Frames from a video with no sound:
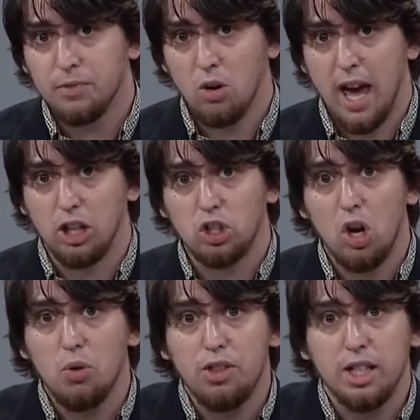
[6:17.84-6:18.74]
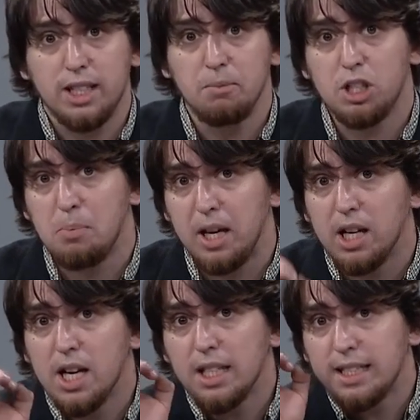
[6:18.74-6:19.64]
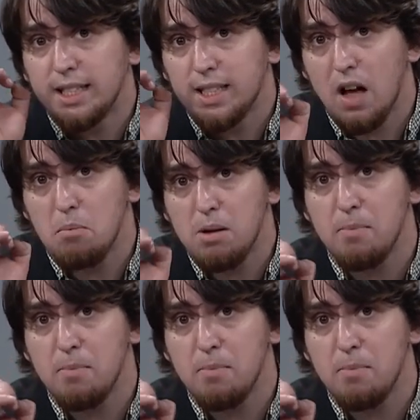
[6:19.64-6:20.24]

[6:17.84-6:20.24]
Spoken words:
Okay, so there seems to be some